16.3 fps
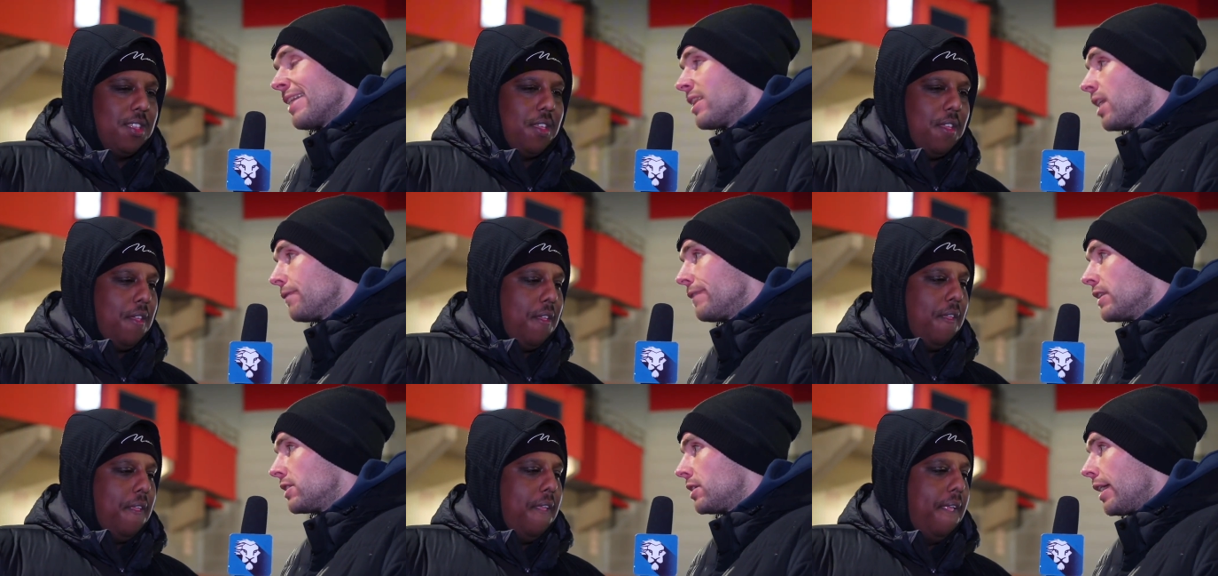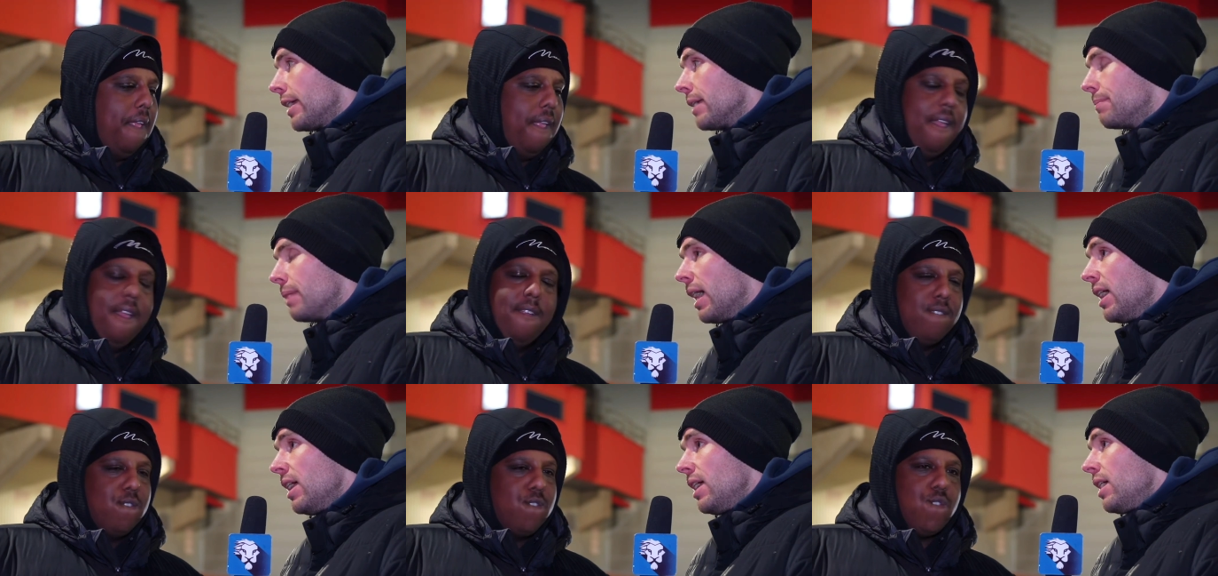Speaker 1: nothing today.
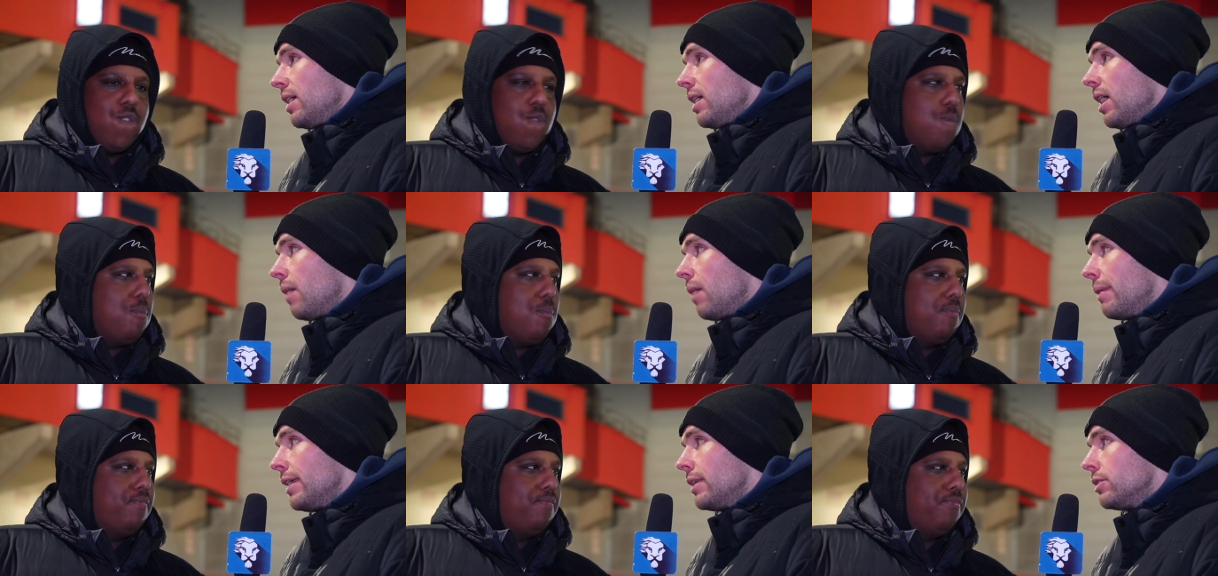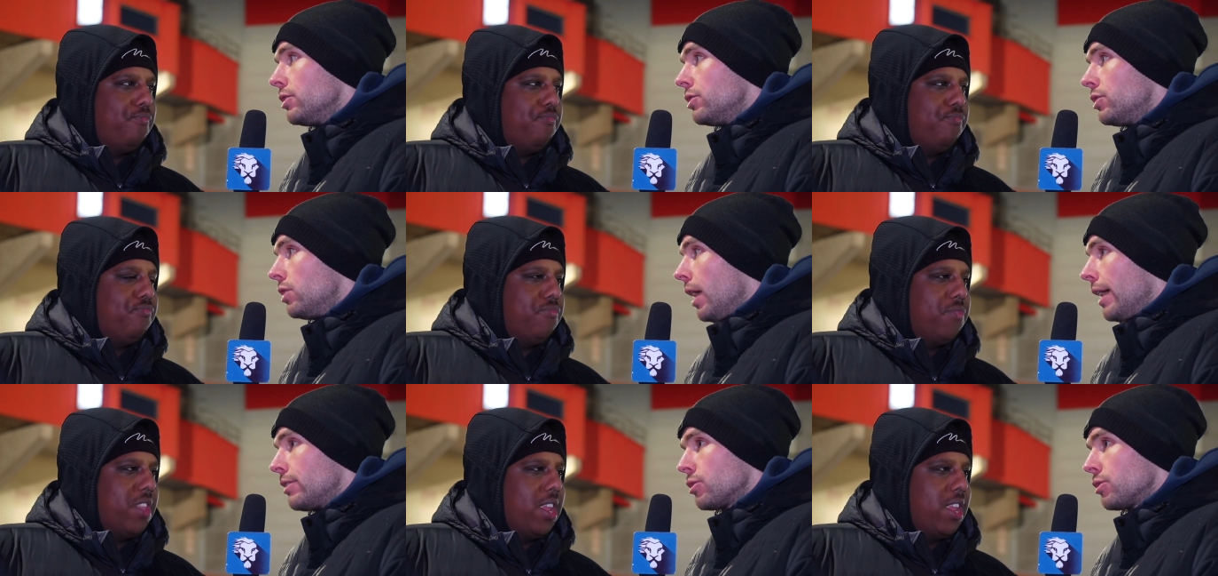But I mean,
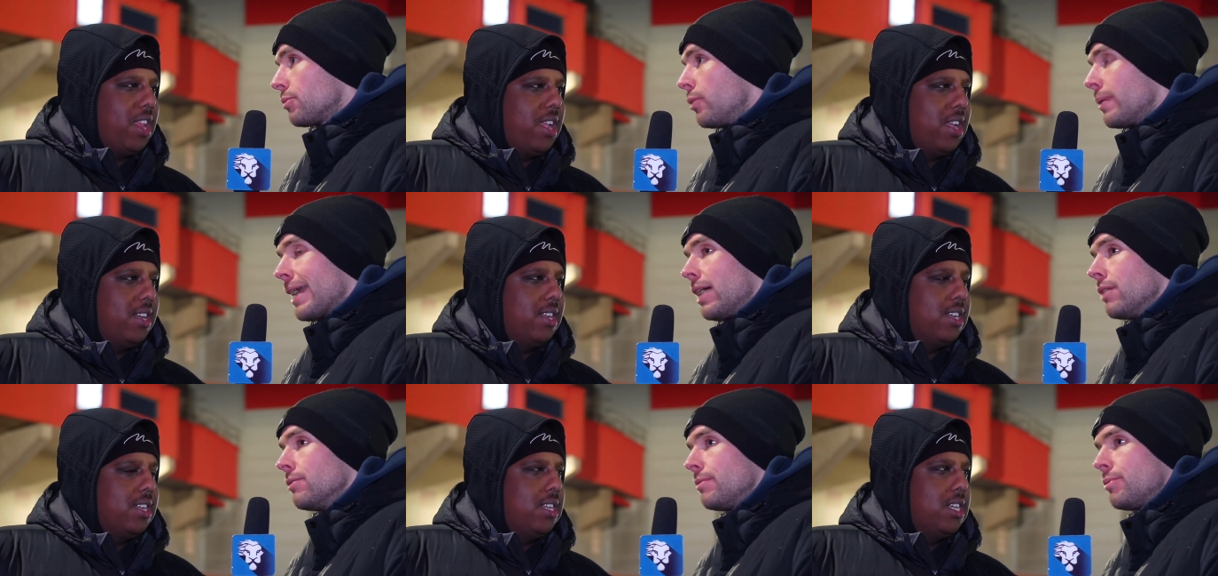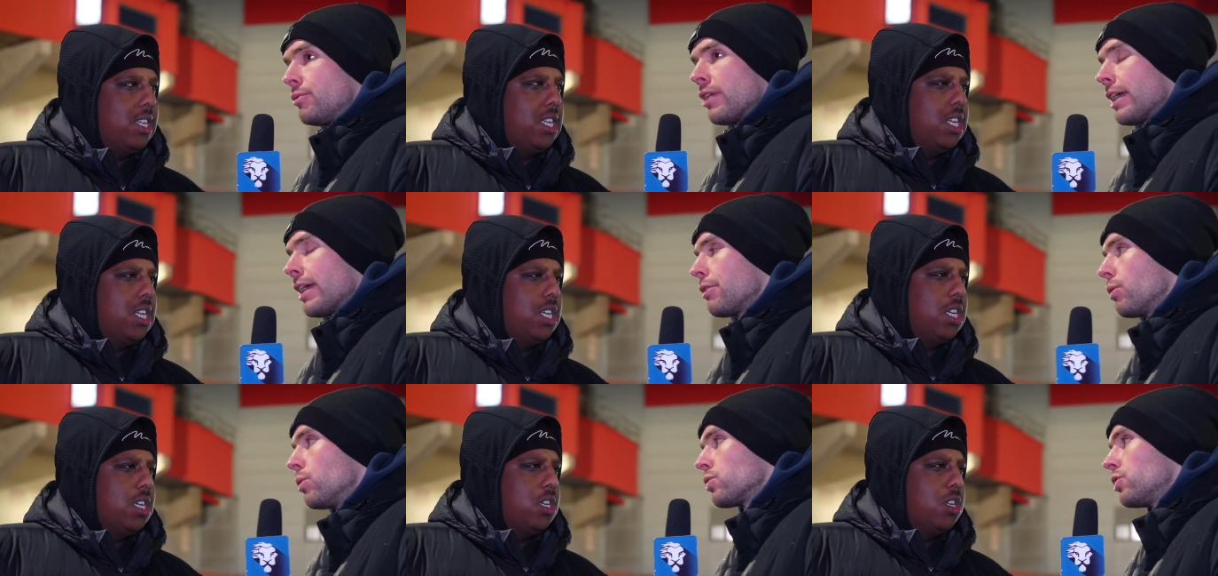like just before we get on, before I
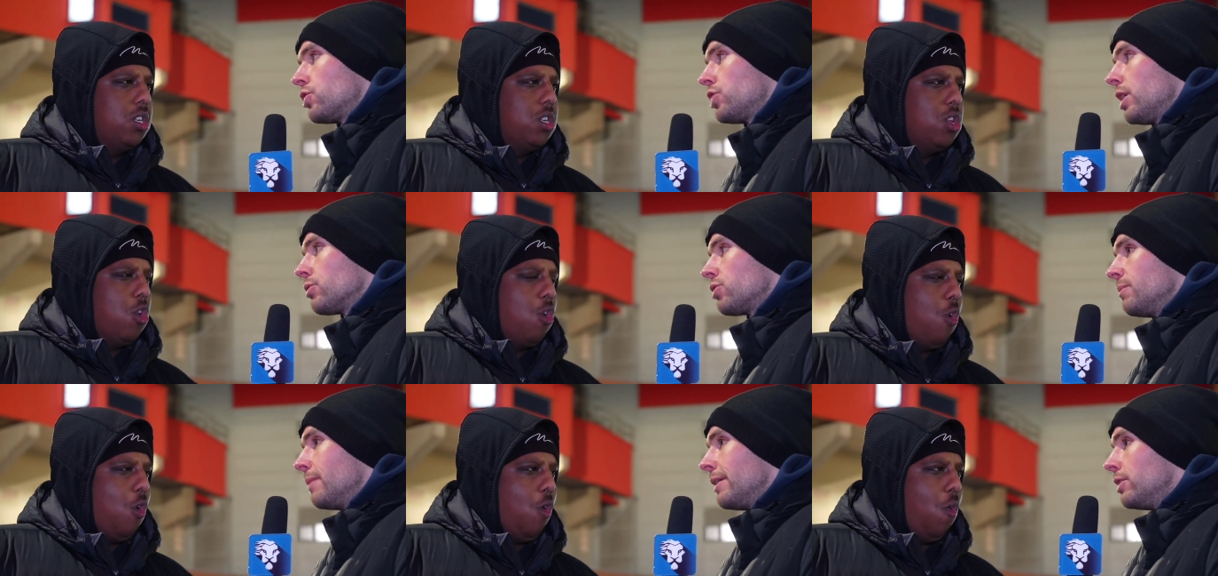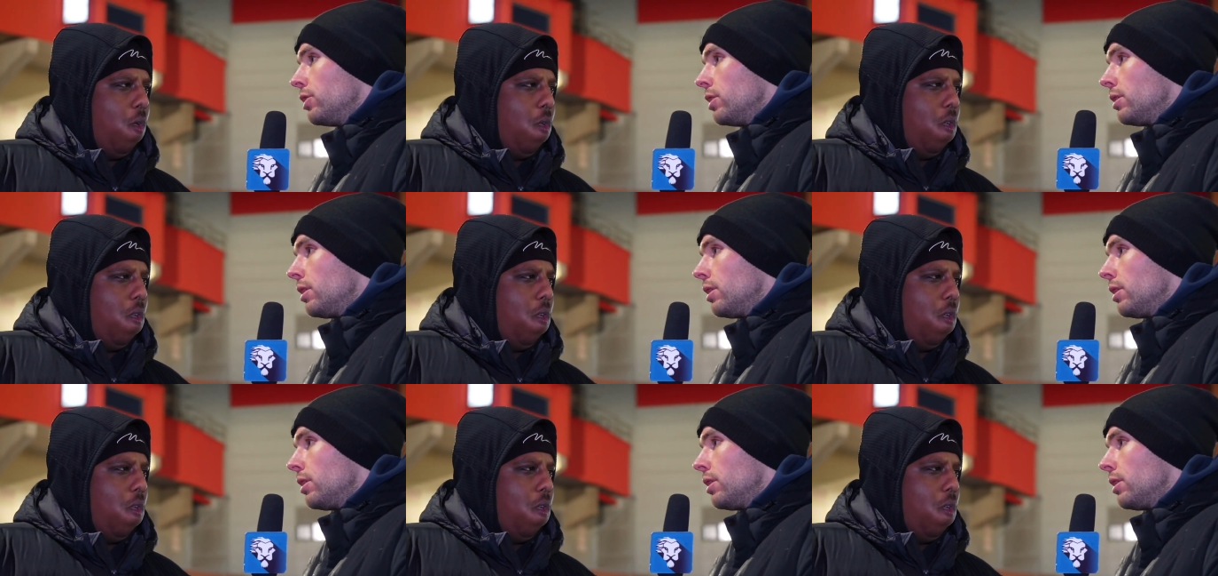get your thoughts on Chelsea, mate.